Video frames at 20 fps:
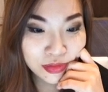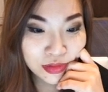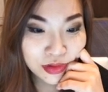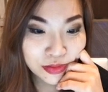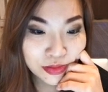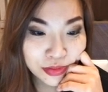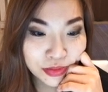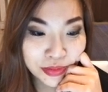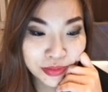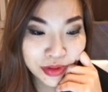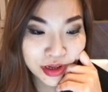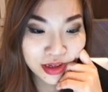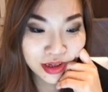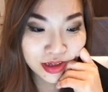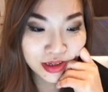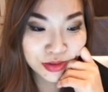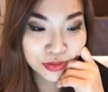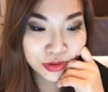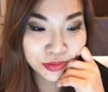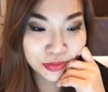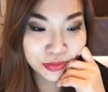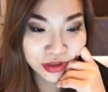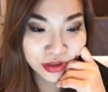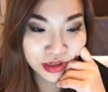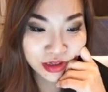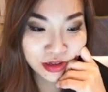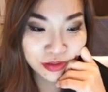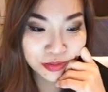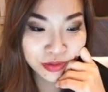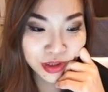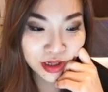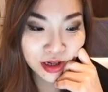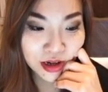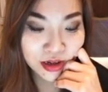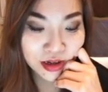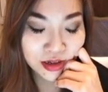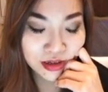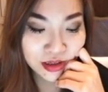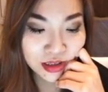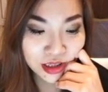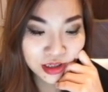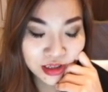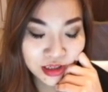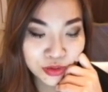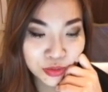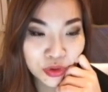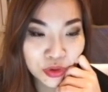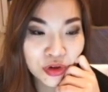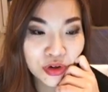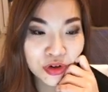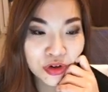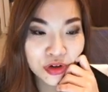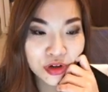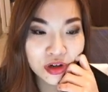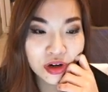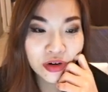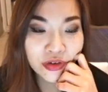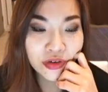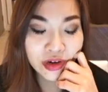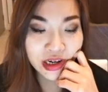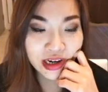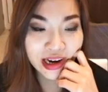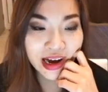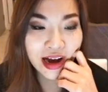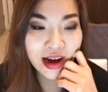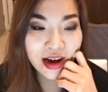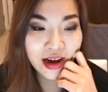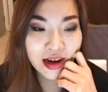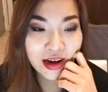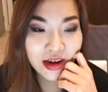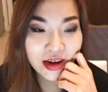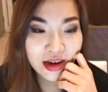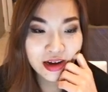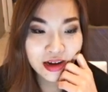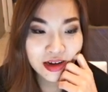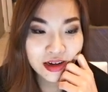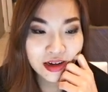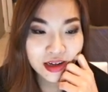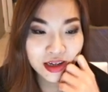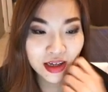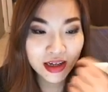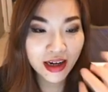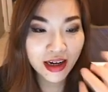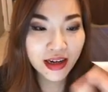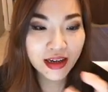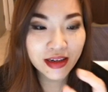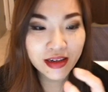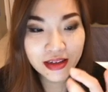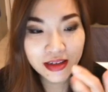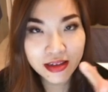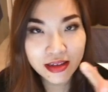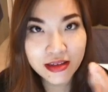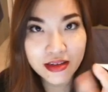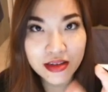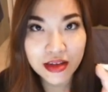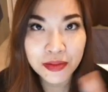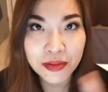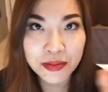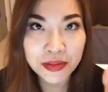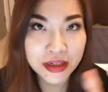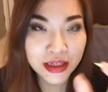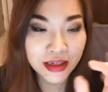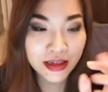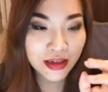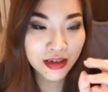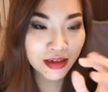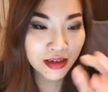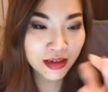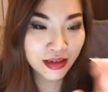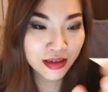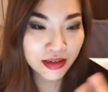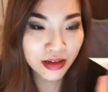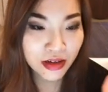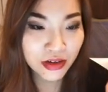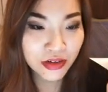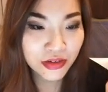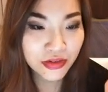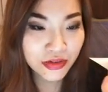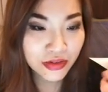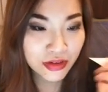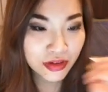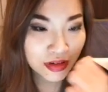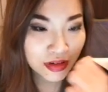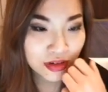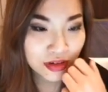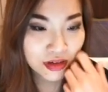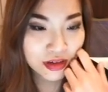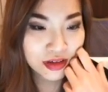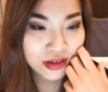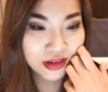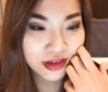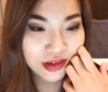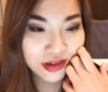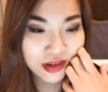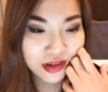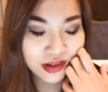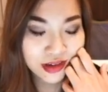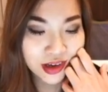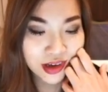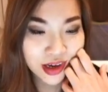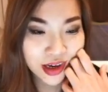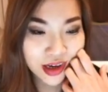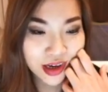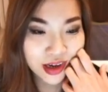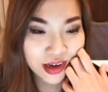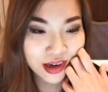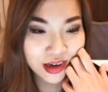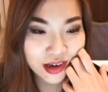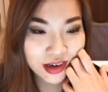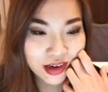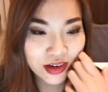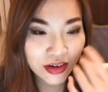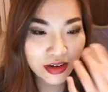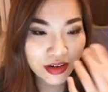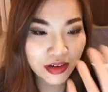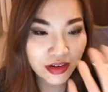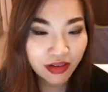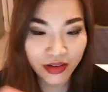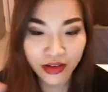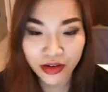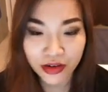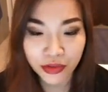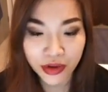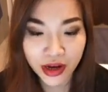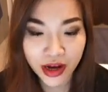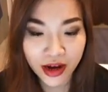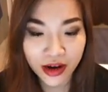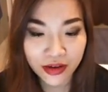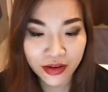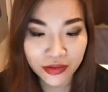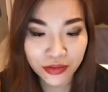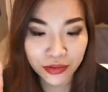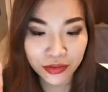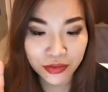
But my guess would be because each word already kind of is completed in itself. Like, you know, we have